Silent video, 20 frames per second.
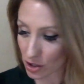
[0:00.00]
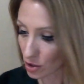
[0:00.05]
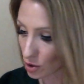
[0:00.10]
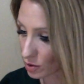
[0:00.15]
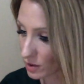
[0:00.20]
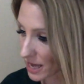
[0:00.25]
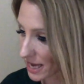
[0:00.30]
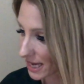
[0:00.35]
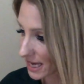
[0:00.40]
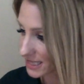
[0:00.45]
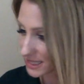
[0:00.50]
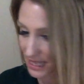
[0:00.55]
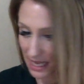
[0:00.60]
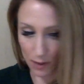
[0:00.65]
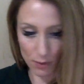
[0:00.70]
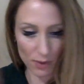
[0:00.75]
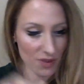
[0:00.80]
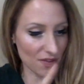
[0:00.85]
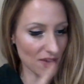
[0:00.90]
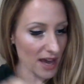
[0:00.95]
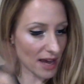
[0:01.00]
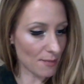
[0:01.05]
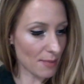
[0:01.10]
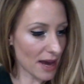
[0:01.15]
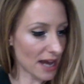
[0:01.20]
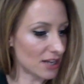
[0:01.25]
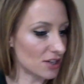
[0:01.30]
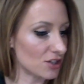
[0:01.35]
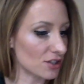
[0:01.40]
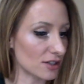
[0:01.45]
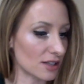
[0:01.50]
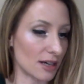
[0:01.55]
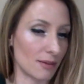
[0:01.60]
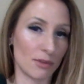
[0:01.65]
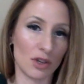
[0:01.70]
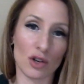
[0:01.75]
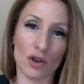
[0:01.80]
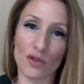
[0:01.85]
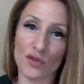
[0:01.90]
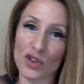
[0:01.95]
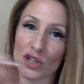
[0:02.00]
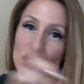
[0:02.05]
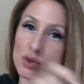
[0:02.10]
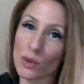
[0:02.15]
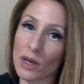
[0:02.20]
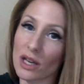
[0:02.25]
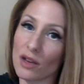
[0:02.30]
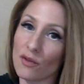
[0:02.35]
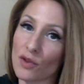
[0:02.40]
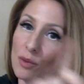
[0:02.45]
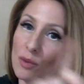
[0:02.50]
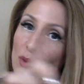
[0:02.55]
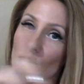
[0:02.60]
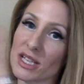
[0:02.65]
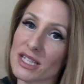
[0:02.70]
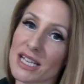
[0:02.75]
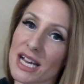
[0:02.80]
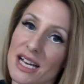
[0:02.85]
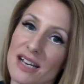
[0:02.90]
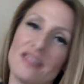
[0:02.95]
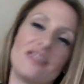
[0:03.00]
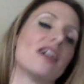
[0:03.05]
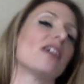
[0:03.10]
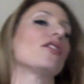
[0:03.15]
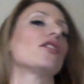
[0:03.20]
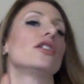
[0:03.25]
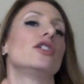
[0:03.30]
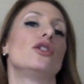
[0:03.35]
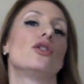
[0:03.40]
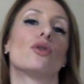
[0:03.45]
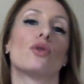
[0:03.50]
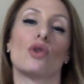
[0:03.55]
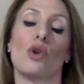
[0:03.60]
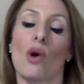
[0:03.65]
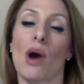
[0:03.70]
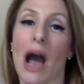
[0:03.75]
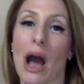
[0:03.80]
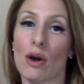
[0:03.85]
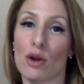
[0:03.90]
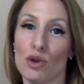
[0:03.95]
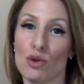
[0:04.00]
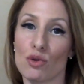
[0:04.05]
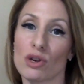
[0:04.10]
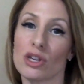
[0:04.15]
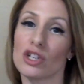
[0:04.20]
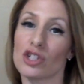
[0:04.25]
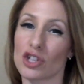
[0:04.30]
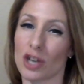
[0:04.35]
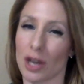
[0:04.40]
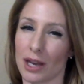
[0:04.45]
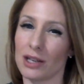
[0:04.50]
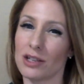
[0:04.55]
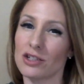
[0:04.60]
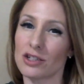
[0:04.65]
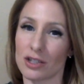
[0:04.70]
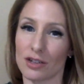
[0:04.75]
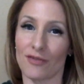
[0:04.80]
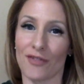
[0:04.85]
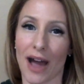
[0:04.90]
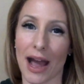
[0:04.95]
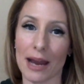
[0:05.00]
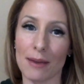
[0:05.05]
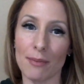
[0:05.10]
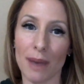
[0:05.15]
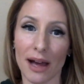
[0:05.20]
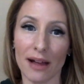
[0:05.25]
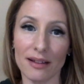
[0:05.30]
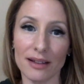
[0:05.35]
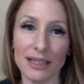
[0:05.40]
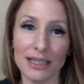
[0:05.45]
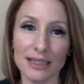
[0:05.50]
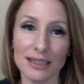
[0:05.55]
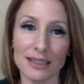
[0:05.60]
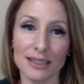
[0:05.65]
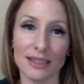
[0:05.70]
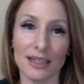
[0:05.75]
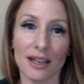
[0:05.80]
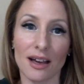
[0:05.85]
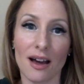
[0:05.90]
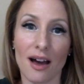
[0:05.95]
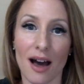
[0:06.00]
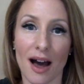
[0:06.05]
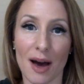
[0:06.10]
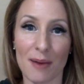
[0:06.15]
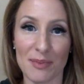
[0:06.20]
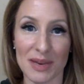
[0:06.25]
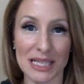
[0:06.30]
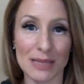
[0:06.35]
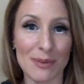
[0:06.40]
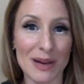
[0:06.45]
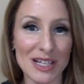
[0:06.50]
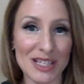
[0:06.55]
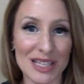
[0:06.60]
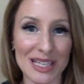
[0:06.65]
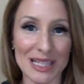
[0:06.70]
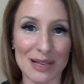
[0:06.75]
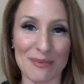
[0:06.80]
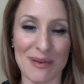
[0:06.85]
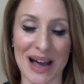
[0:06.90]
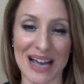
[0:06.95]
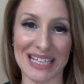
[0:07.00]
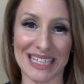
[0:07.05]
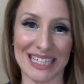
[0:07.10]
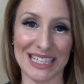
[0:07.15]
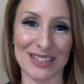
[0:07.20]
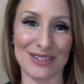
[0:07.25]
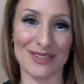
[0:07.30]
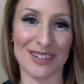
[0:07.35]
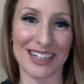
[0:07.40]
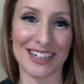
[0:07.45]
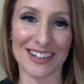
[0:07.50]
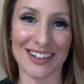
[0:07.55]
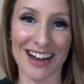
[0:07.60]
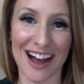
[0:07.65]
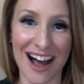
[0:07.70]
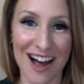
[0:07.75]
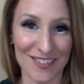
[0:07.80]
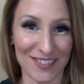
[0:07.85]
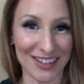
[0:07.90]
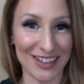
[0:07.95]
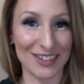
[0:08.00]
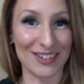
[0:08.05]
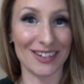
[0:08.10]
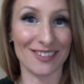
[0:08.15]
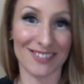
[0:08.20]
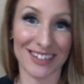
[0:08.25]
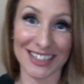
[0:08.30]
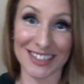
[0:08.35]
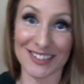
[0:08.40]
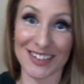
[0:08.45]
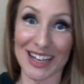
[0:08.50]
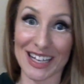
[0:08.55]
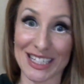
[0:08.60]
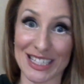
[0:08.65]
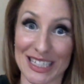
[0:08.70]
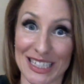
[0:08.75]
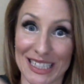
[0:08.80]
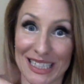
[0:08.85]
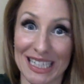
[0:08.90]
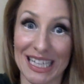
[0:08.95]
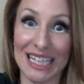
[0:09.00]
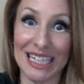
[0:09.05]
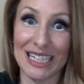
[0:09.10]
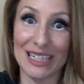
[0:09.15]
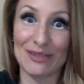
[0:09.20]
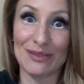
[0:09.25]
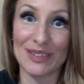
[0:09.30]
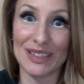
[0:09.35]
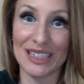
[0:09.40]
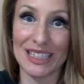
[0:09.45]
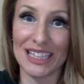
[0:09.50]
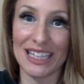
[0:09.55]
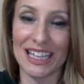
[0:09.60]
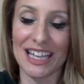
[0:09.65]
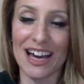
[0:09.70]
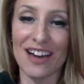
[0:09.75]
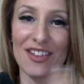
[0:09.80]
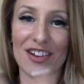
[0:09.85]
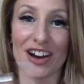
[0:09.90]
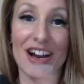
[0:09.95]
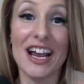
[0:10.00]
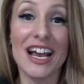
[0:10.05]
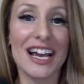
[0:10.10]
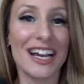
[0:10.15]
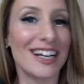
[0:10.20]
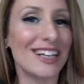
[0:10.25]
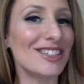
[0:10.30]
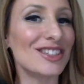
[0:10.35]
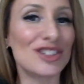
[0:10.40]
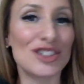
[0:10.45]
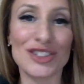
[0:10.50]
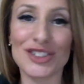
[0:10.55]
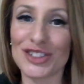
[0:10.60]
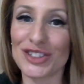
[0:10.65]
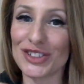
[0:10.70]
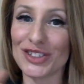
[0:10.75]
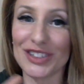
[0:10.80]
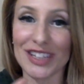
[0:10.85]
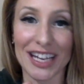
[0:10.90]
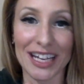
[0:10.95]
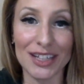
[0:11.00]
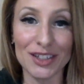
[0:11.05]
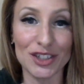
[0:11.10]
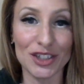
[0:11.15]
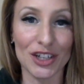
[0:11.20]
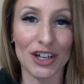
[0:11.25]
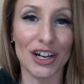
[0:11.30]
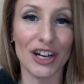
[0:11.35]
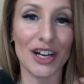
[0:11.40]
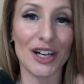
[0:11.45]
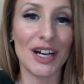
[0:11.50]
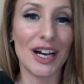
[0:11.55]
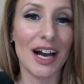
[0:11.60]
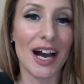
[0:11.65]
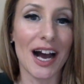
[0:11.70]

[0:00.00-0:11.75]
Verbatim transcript: So like I said with that pendulum, you know, if you're swinging from one side to the other and you don't know how you can change to find balance, um, especially as a Pisces where you're often going one direction and then completely the other, is just your nature.